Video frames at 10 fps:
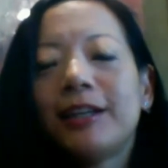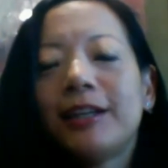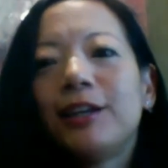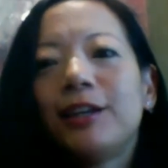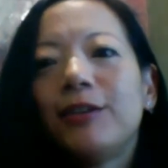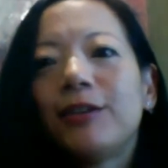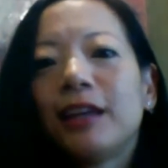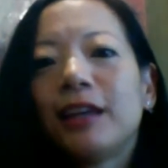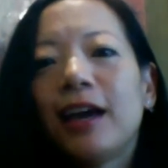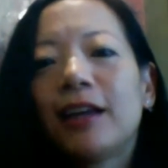You can
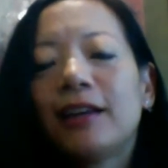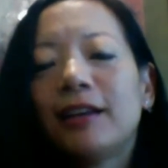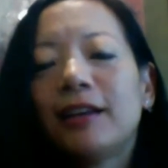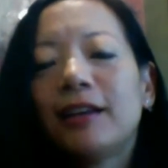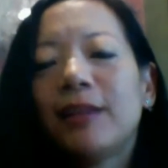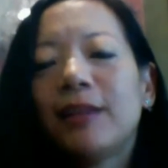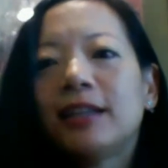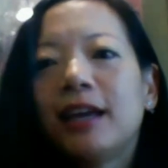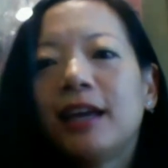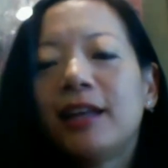get an
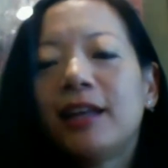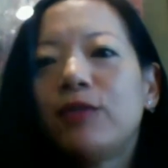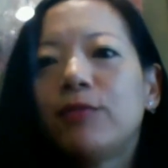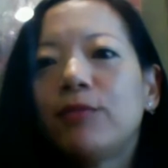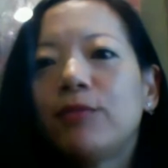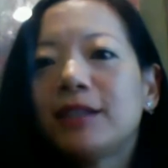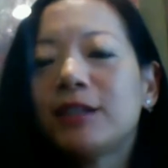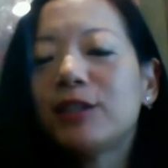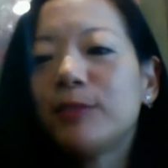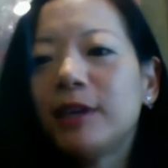8x10, and if you
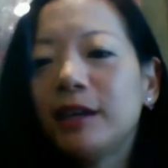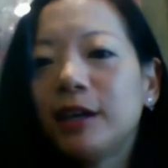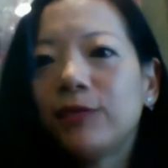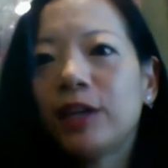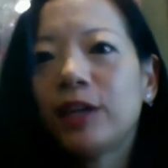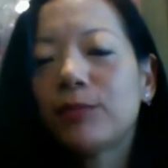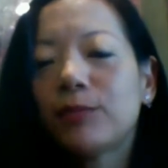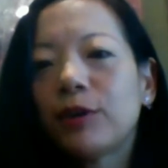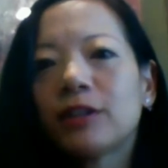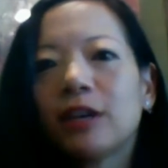message me on
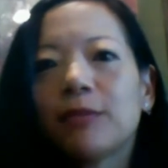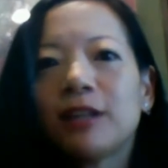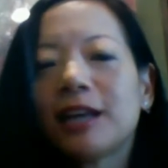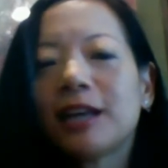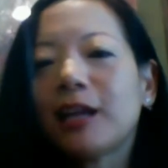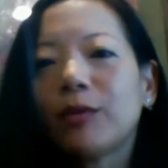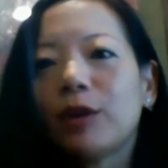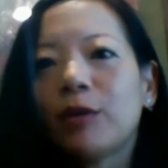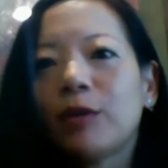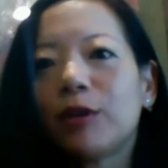Facebook, tell me exactly what
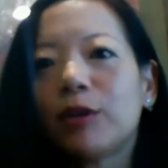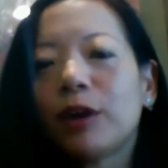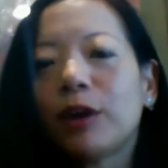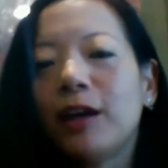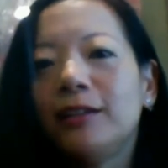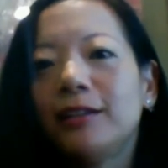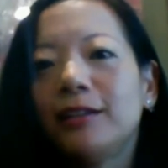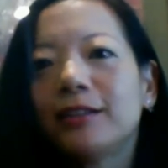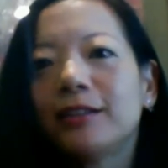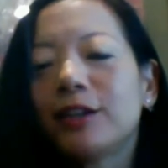you want me to write.
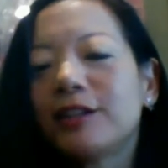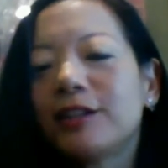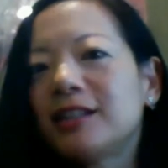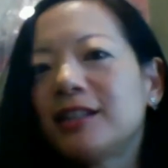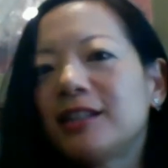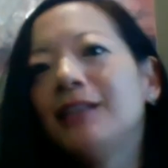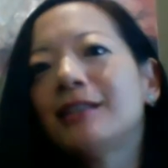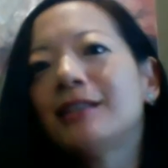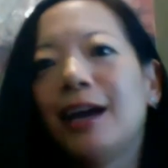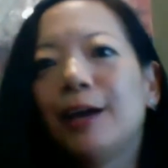As long as it's
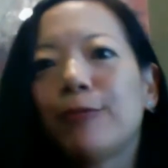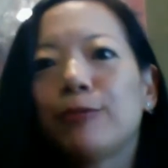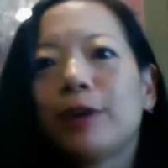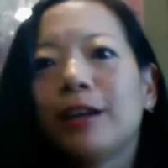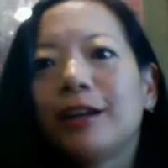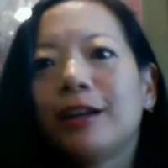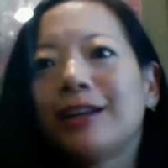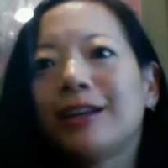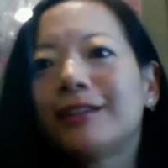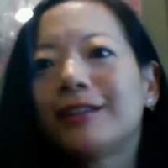nice, I will write it
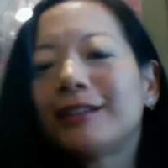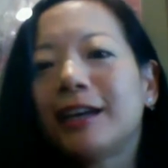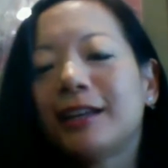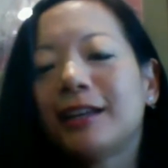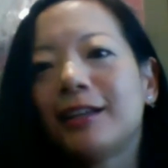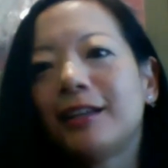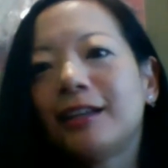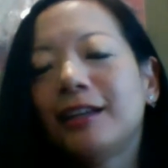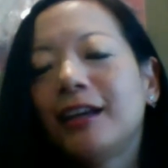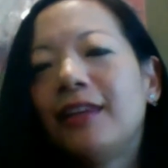and sign it,
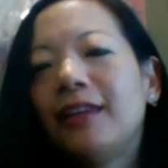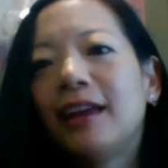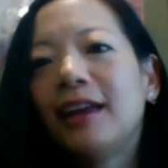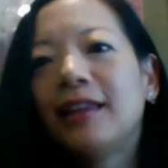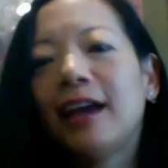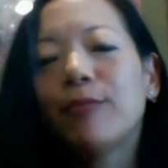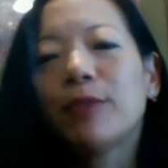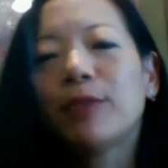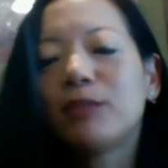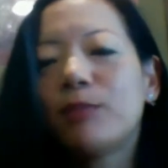and then that
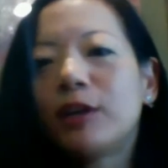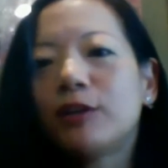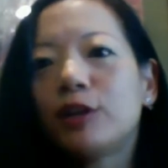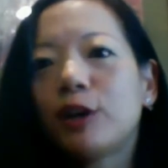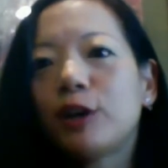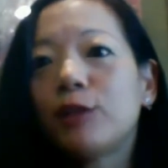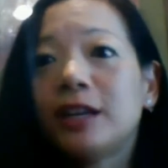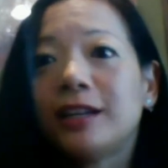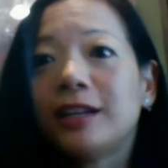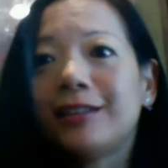money is being
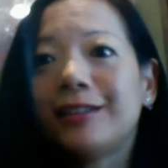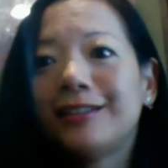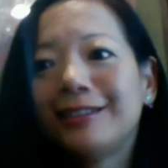donated.